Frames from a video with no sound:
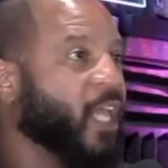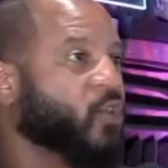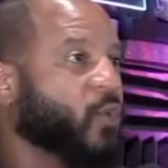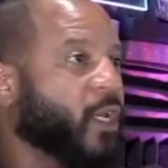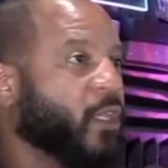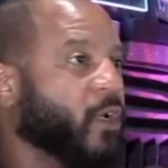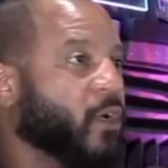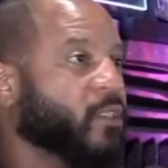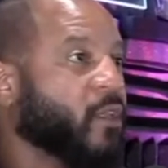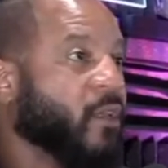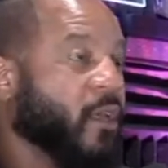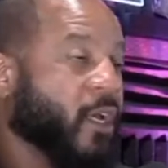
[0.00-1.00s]
entry
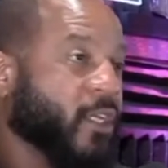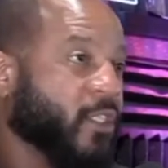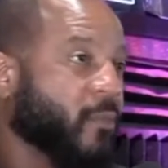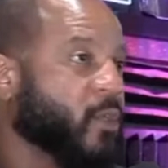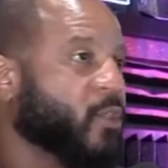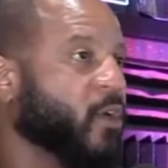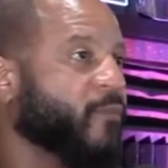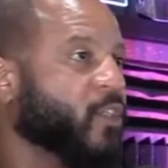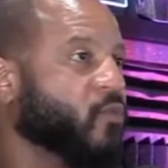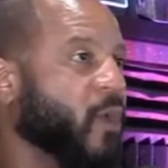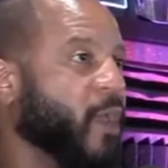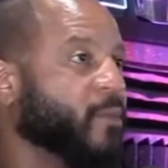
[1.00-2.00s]
clerks, customer
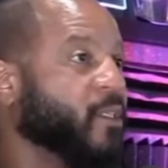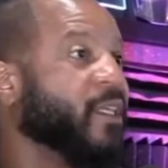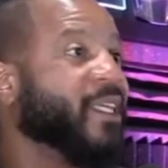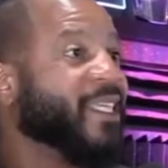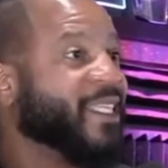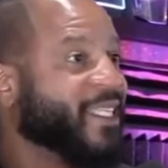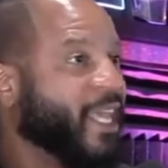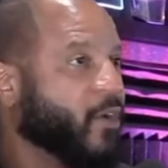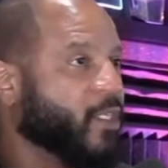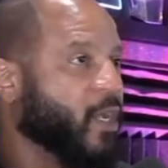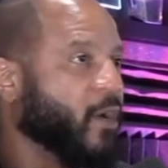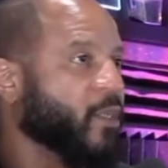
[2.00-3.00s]
service reps,
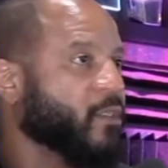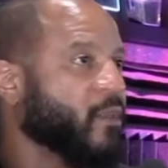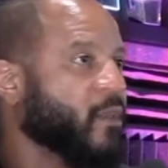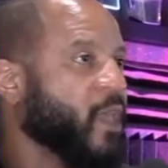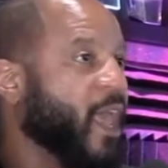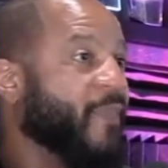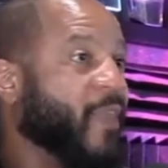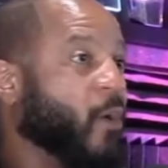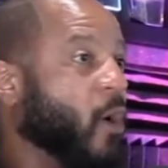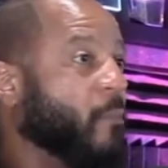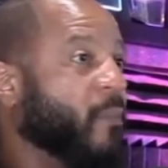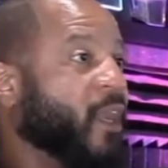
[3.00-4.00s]
secretaries, and there
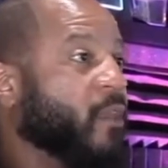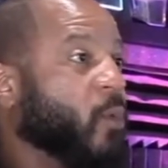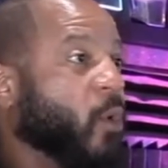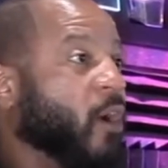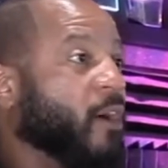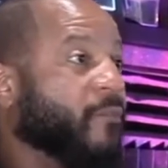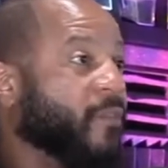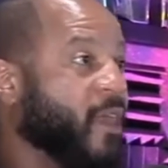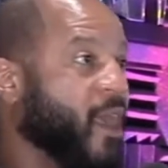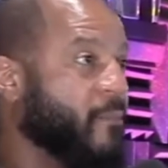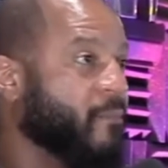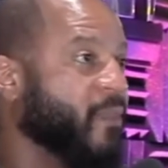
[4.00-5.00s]
are many more of
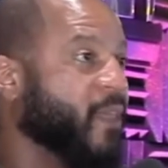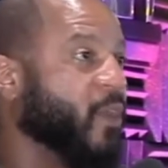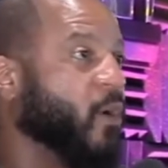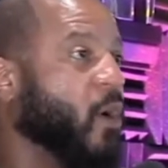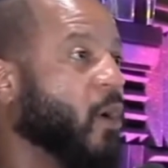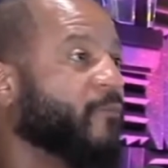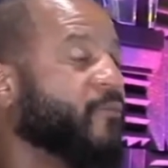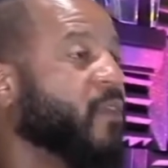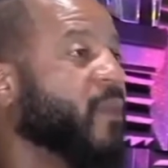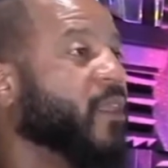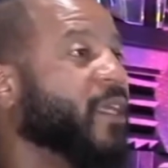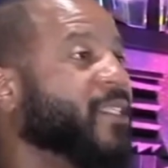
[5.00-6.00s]
them than there are
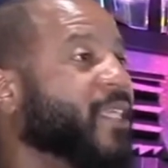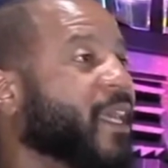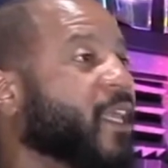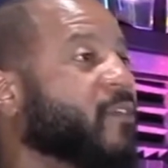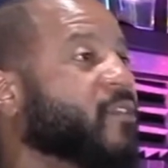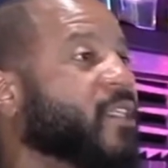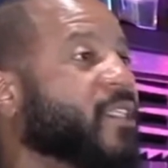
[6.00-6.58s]
female executives